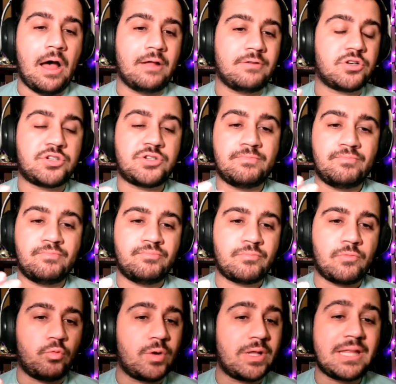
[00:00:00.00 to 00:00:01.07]
just
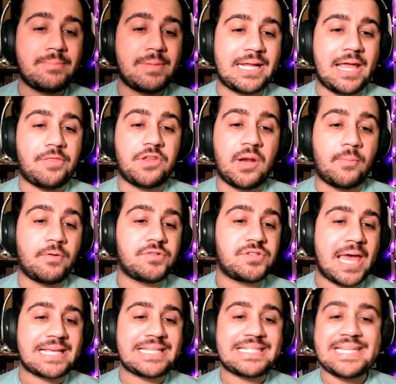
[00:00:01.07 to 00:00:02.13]
really mitigate the number of
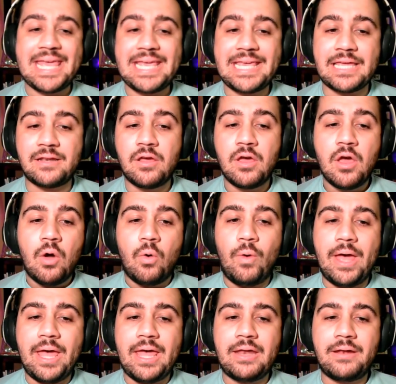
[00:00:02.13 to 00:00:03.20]
sacks taken
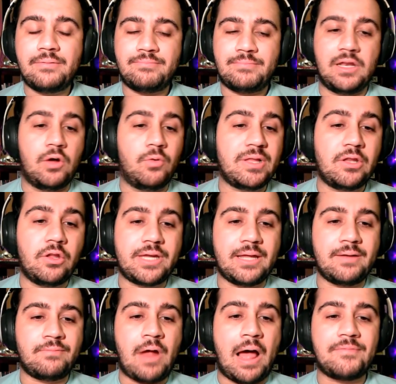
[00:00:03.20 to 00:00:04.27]
when, we look
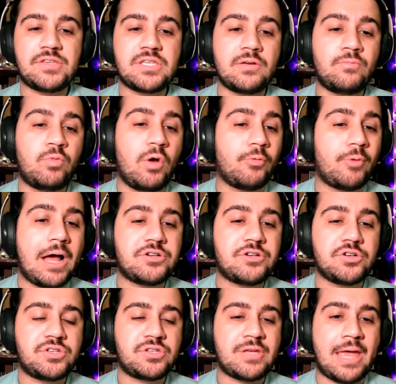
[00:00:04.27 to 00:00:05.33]
at, obviously, Will
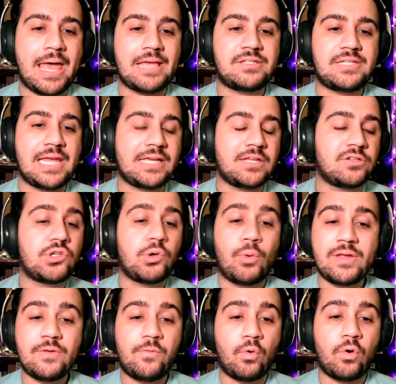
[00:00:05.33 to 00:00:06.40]
Rogers has taken
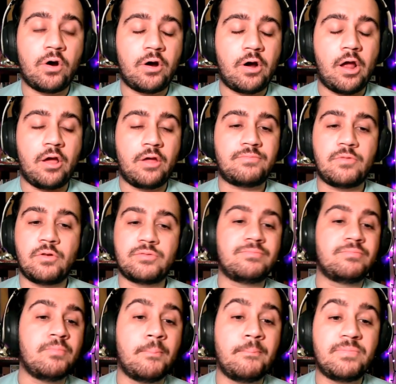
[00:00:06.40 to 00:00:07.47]
24,
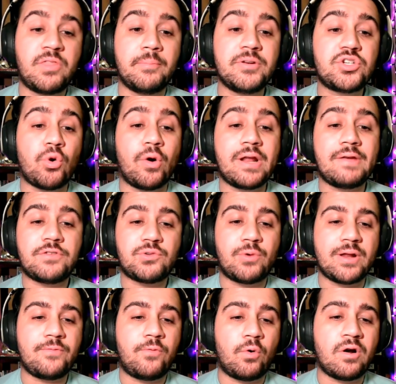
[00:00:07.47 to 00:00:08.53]
the majority of the
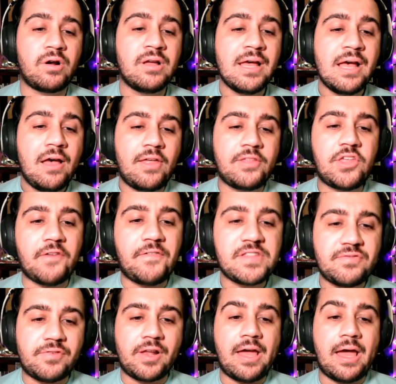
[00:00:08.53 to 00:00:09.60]
24 that the
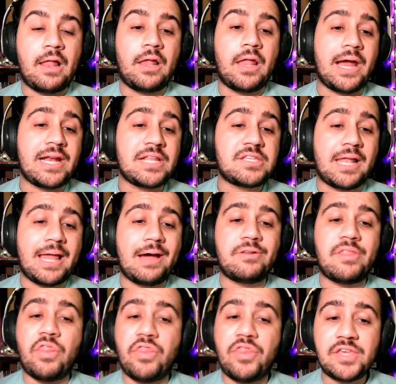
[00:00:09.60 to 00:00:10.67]
offensive line is
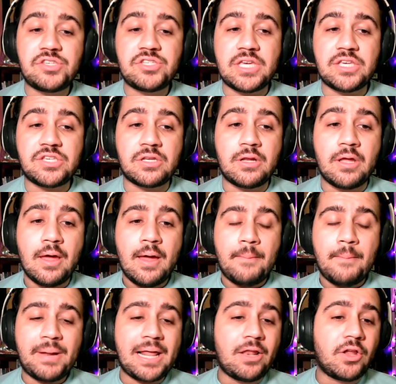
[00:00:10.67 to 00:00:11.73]
allowed this season.
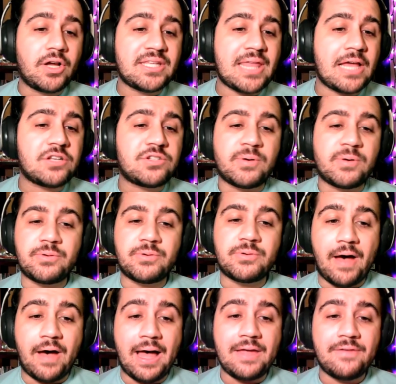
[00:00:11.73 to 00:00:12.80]
But I look at that in
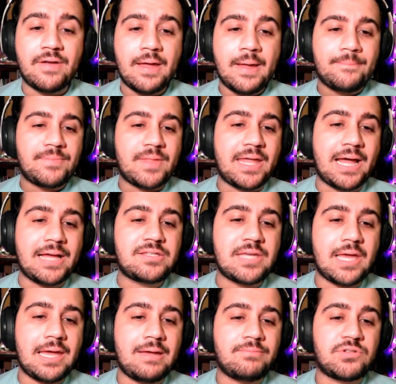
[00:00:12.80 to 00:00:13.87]
2025, and I
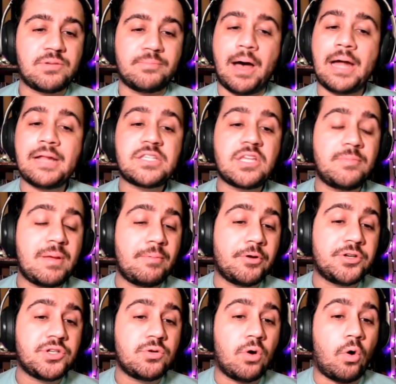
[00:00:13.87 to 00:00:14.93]
say Damon's going to be able to
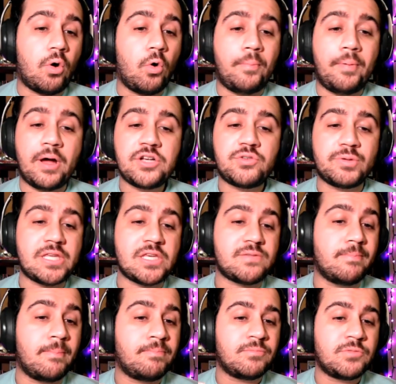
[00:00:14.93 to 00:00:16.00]
do a whole bunch with his
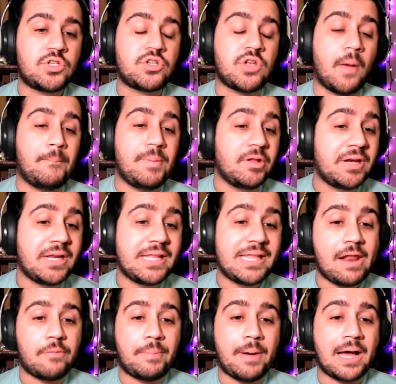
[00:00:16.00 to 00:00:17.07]
just ability to get
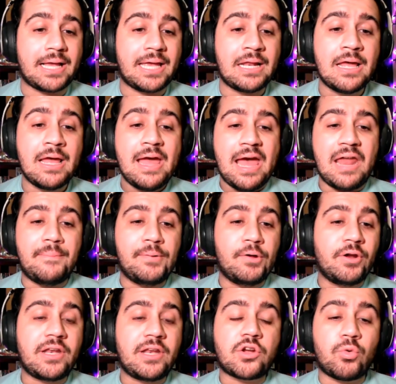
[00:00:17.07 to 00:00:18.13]
out of the pocket and
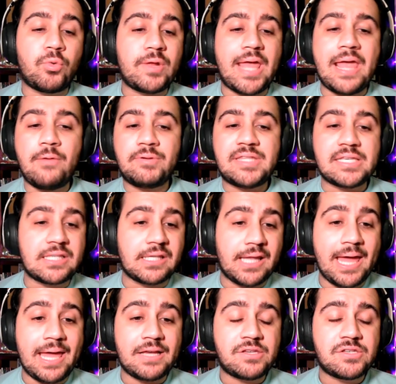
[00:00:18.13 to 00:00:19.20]
ability to create with his
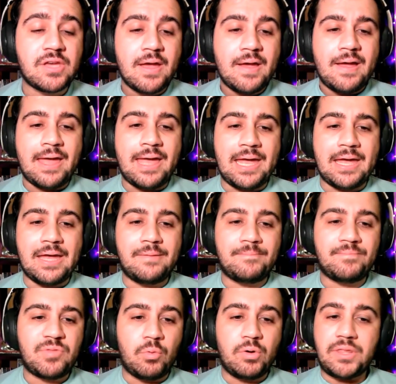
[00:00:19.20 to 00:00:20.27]
legs. And
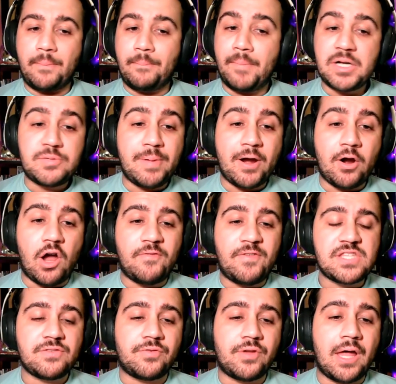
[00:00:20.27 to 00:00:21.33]
with a much better
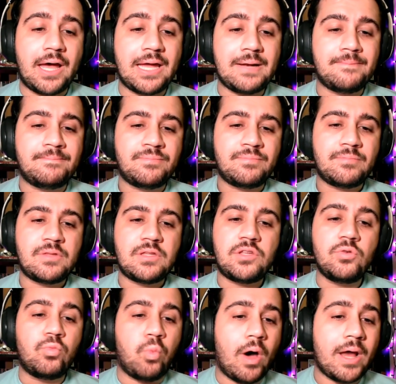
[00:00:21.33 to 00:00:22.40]
offensive line,
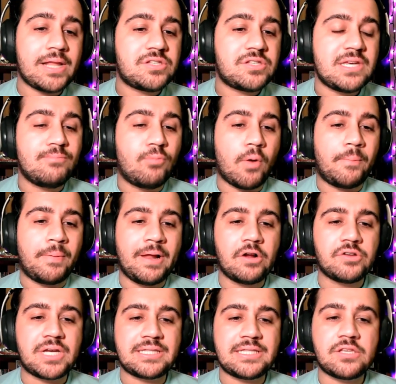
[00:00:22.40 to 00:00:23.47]
you want to see more
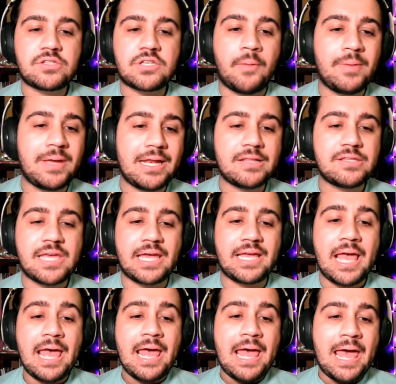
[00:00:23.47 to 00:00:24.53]
players like this coming in and saying,
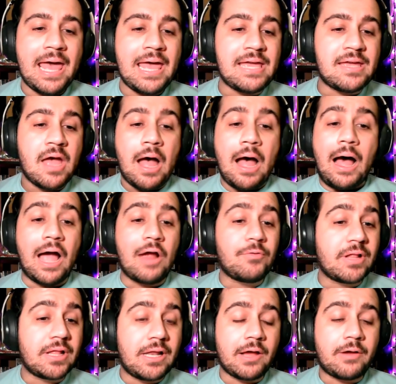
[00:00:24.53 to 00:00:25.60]
hey, I
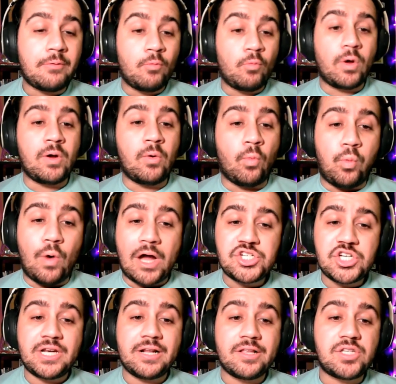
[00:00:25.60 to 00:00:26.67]
really like what
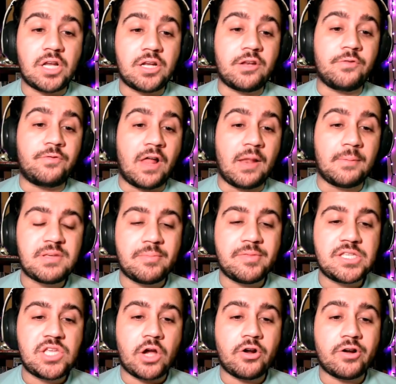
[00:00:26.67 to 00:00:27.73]
Washington has done to develop some of
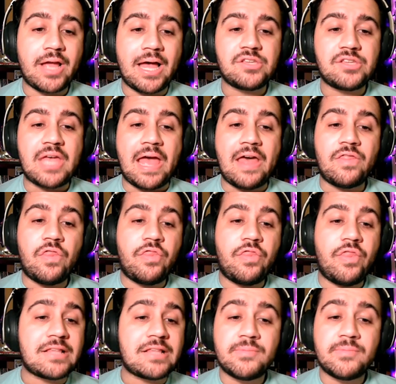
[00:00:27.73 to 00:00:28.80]
these younger guys. And
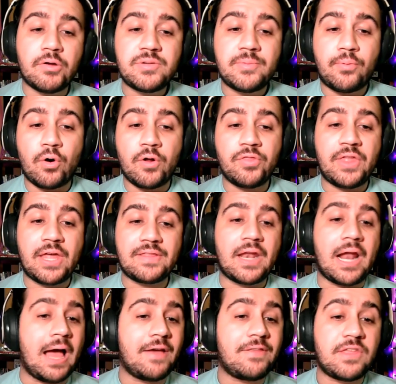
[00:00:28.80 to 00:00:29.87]
that's the most important thing that
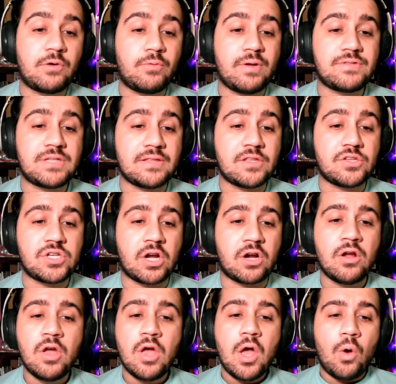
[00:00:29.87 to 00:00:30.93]
I think we've seen this year,
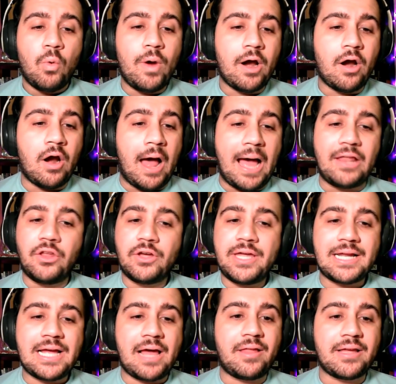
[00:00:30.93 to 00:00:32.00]
where I look at
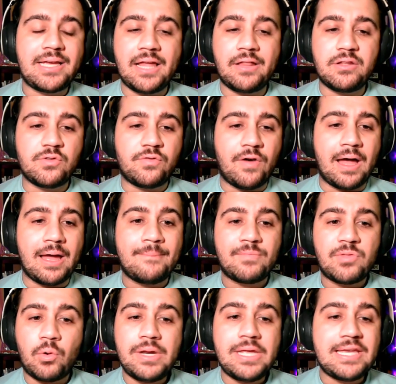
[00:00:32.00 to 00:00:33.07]
a guy like Kahlee Tafai.
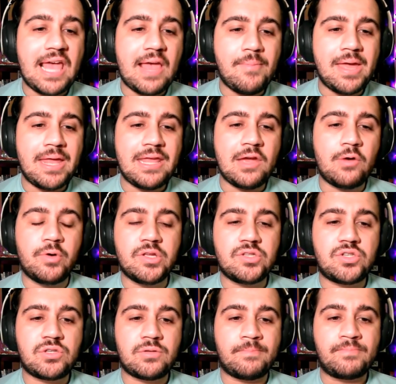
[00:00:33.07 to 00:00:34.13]
When he came in, it
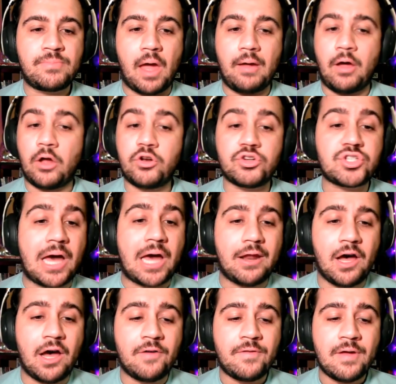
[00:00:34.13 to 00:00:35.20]
was under Scott
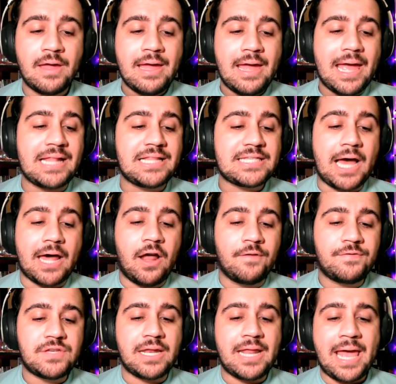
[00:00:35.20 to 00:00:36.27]
Huff, and Scott
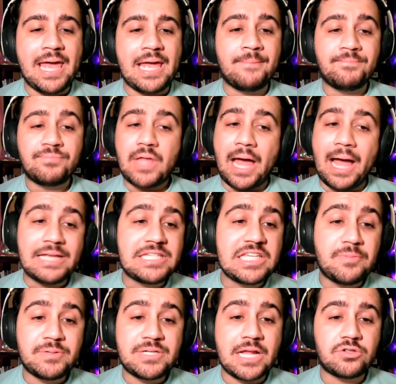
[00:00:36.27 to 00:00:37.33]
Huff said, hey, I see
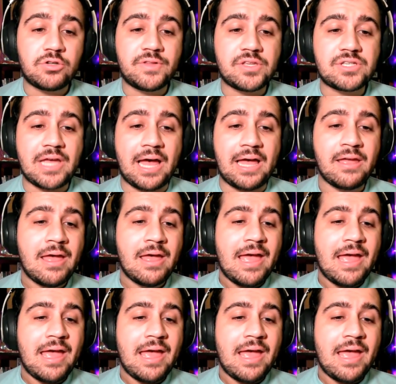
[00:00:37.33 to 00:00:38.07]
the potential in this guy.